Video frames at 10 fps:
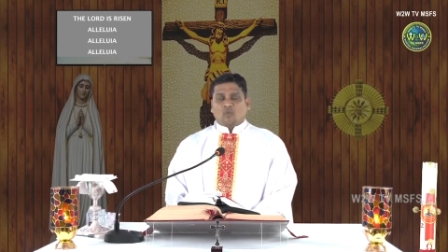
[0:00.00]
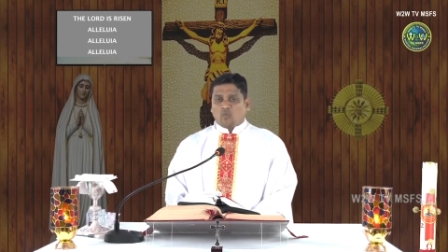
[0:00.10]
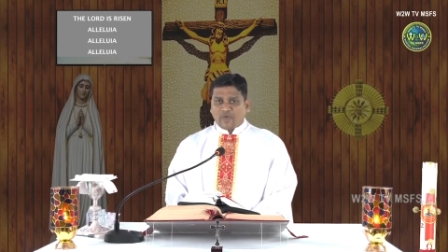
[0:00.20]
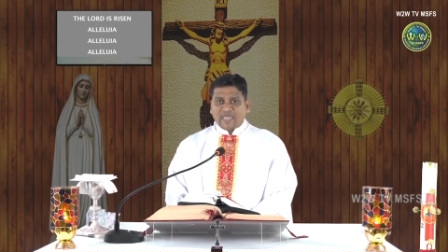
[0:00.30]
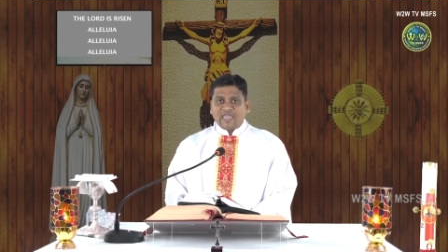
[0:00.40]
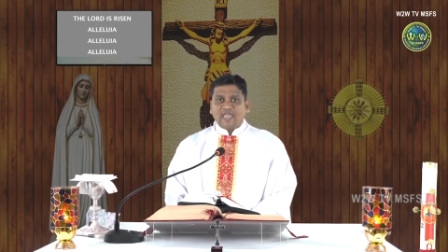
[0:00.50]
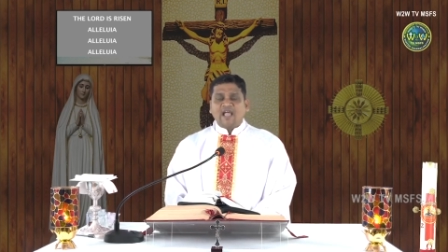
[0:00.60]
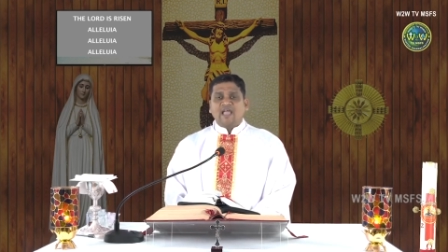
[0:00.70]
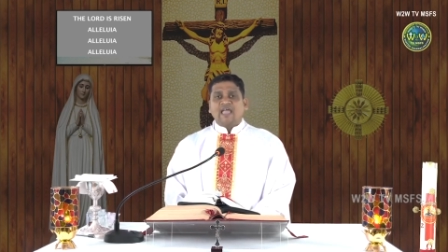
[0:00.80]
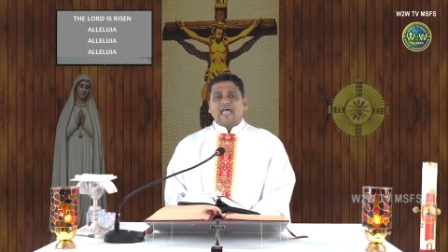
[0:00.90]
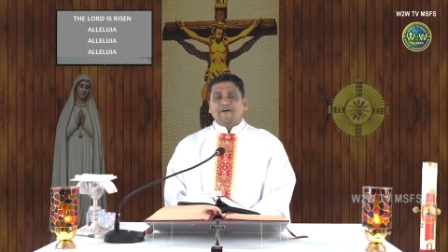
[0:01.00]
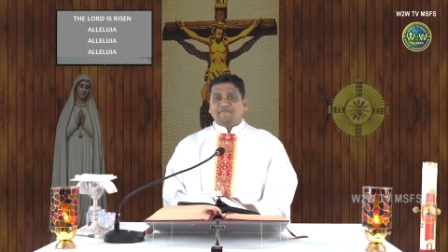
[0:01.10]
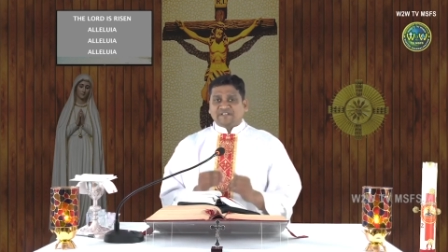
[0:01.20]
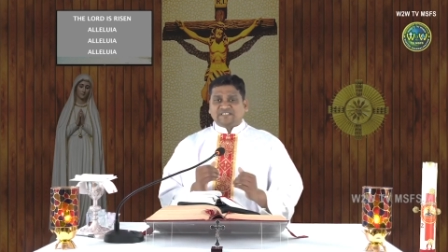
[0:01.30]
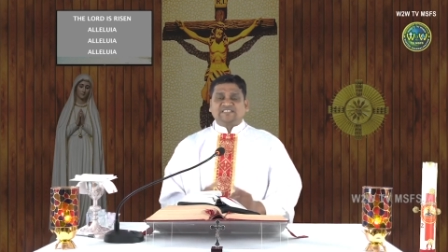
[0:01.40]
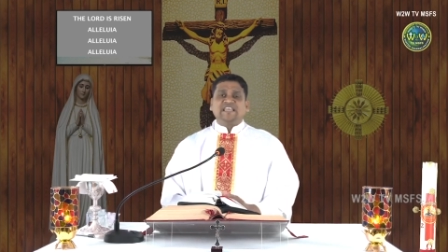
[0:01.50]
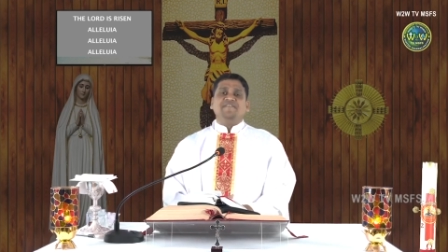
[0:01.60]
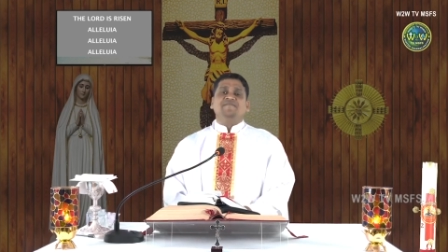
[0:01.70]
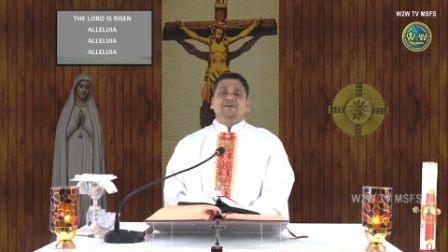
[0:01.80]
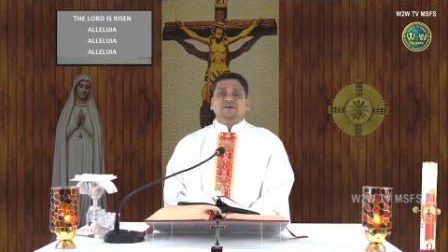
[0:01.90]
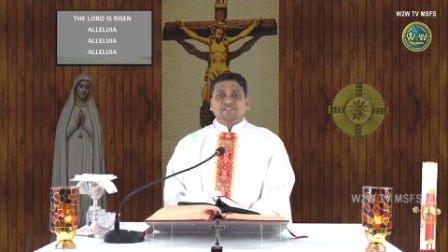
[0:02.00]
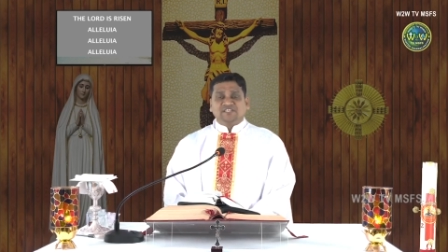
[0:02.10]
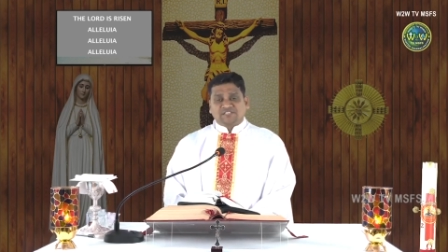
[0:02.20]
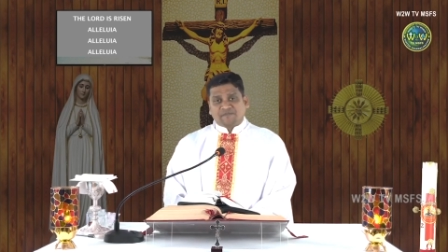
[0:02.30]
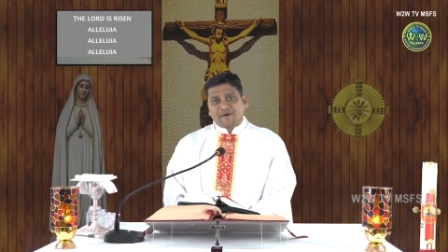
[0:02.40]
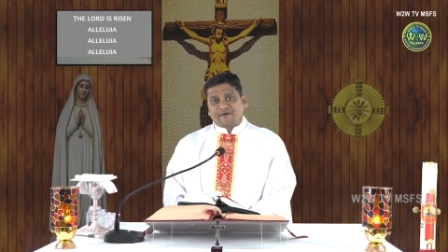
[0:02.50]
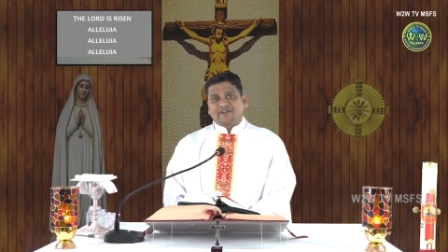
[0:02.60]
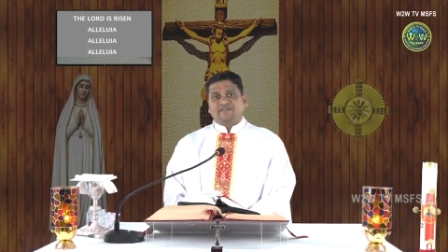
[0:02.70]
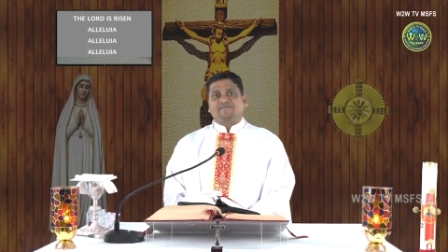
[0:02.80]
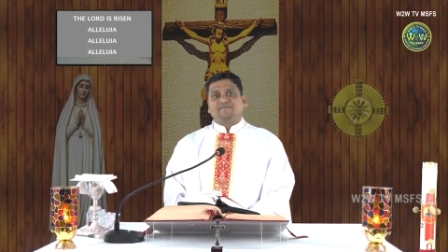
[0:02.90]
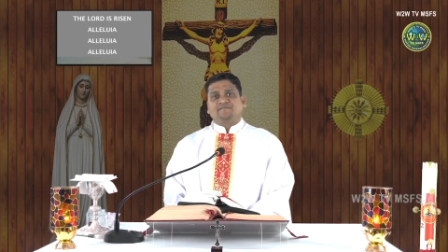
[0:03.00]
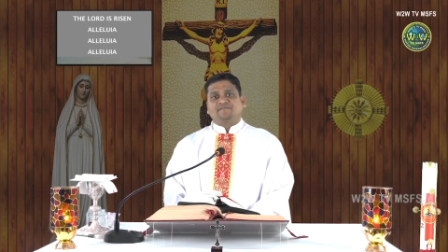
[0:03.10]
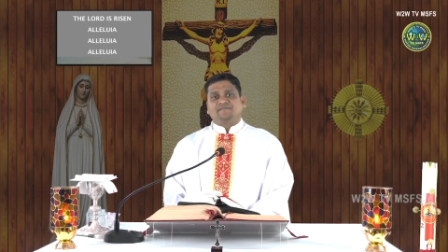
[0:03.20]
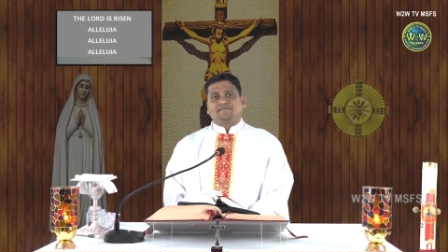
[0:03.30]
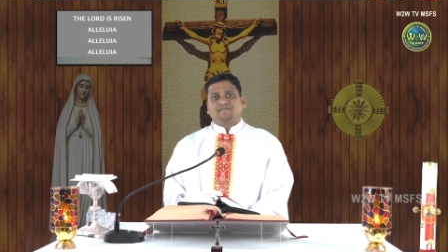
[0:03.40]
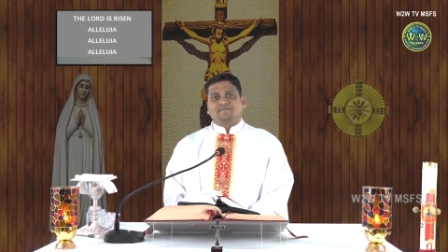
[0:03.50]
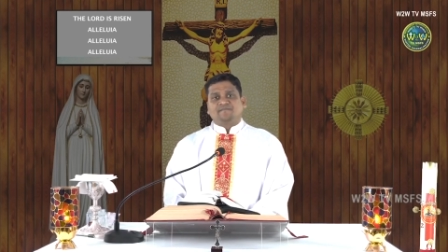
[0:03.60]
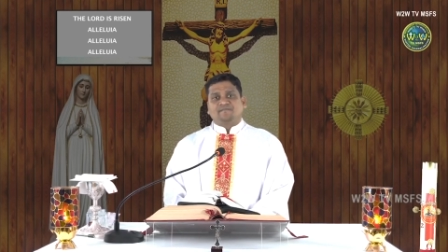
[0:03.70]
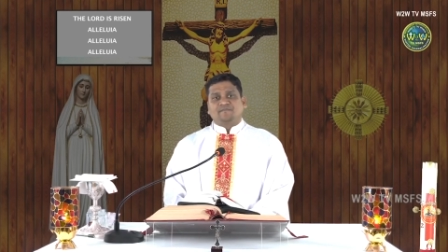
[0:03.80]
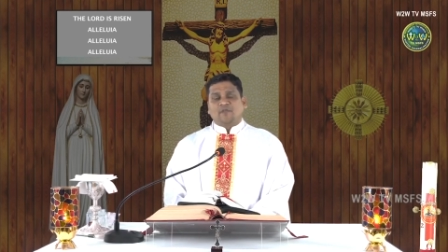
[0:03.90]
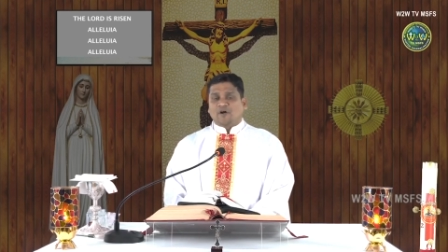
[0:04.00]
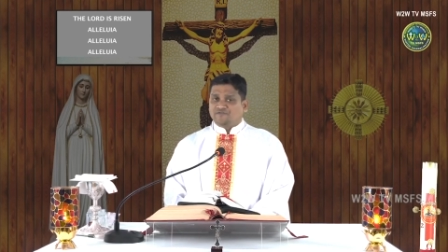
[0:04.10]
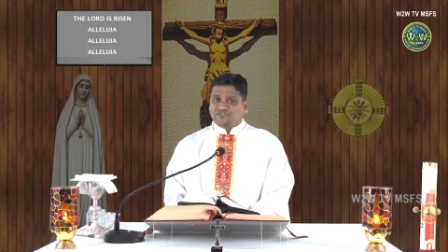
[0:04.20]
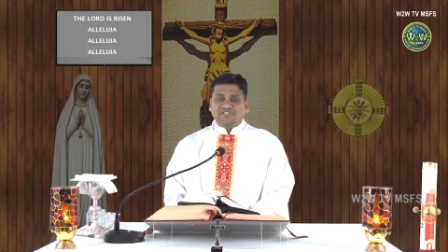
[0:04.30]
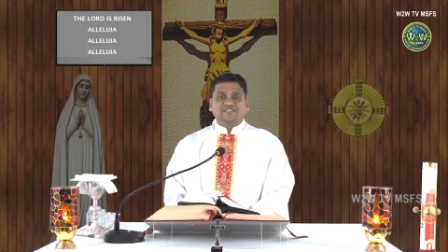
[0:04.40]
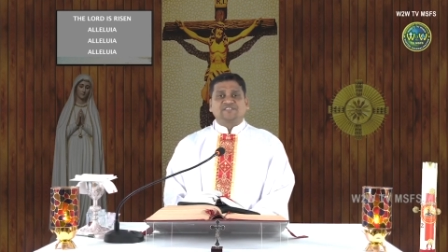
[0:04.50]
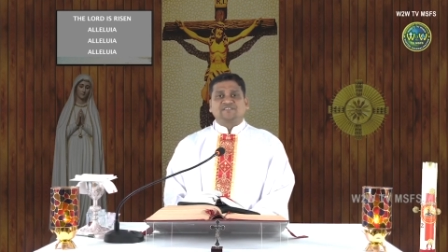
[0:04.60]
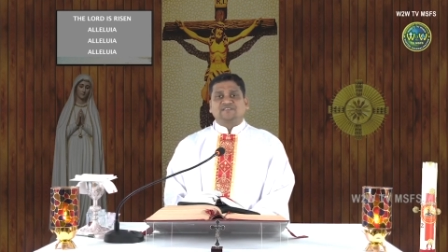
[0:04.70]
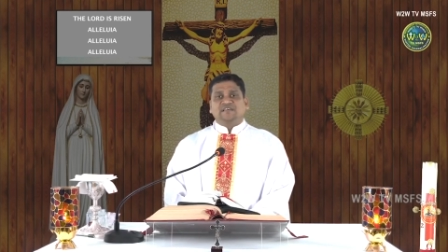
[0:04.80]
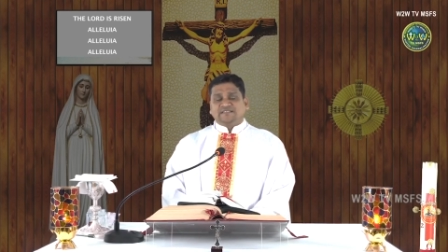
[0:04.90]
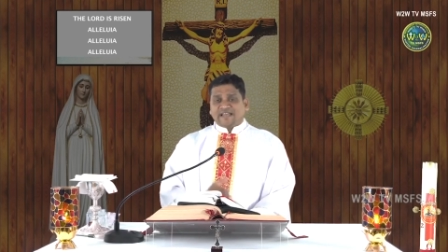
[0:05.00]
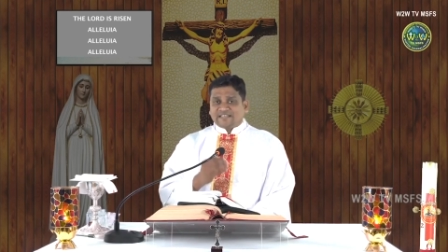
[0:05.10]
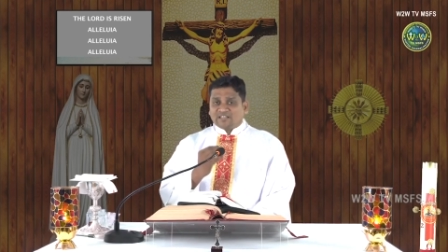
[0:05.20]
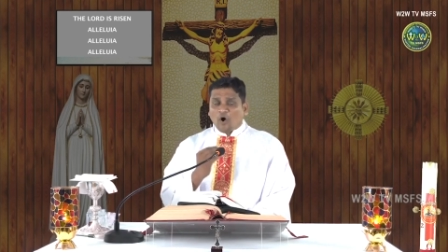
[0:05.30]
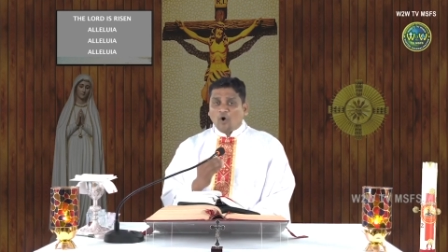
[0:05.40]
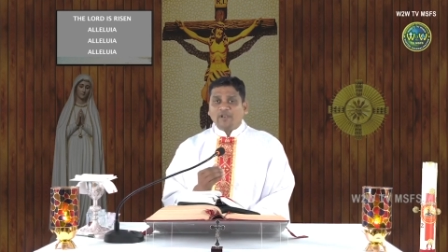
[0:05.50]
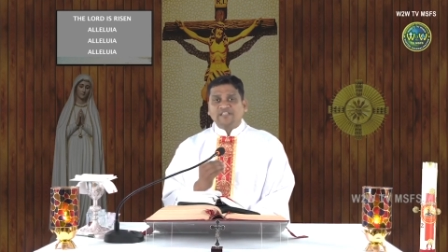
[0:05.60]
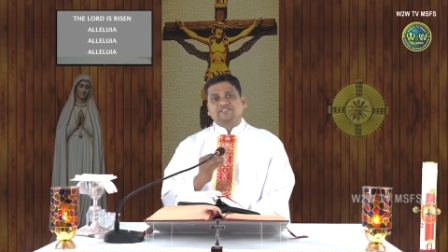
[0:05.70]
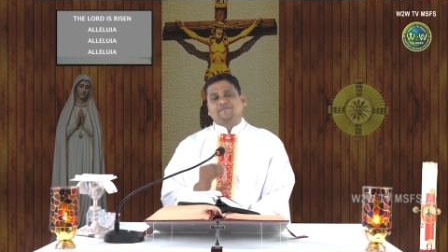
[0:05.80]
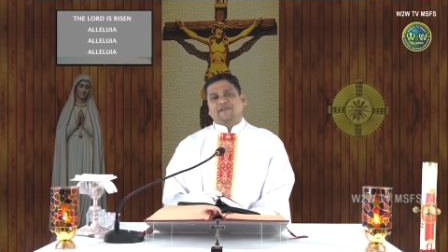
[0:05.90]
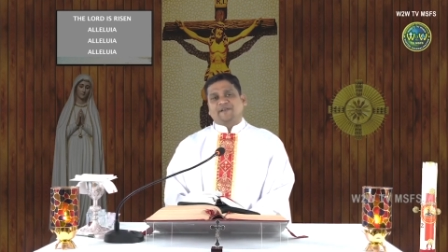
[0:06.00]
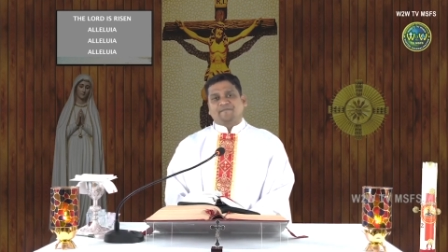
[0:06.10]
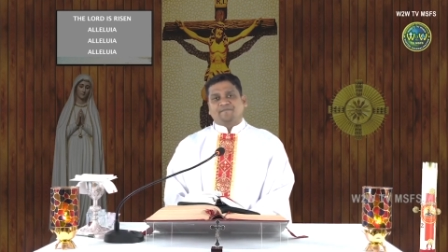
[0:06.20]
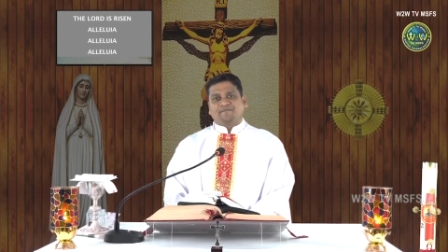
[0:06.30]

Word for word: We have received the Spirit of Jesus, that is the Holy Spirit.